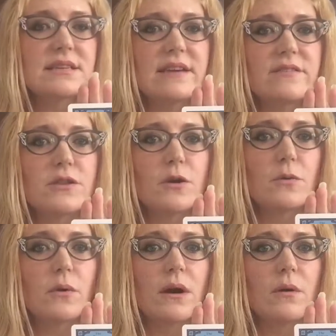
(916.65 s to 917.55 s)
even
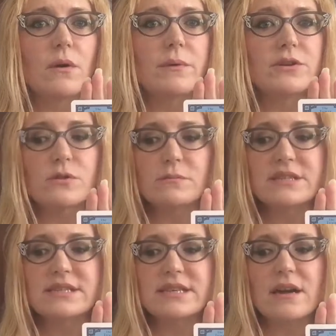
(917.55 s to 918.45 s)
though what we normally
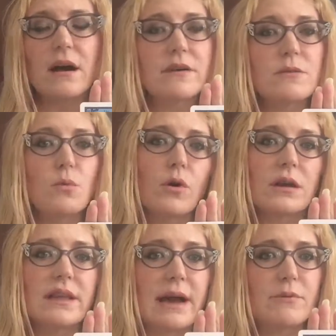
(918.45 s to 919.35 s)
see are the more
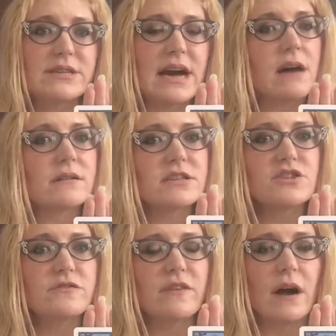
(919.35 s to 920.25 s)
elaborate towers as
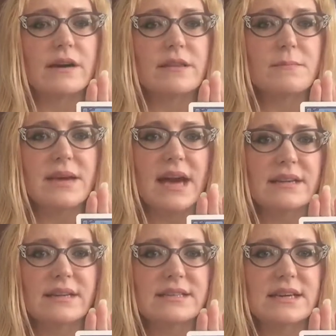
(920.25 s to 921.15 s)
you find in the
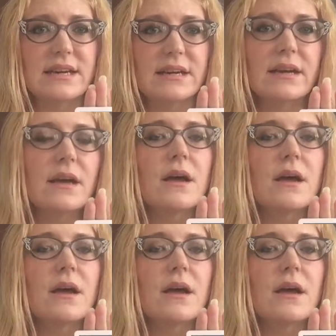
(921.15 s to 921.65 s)
Piatnik deck.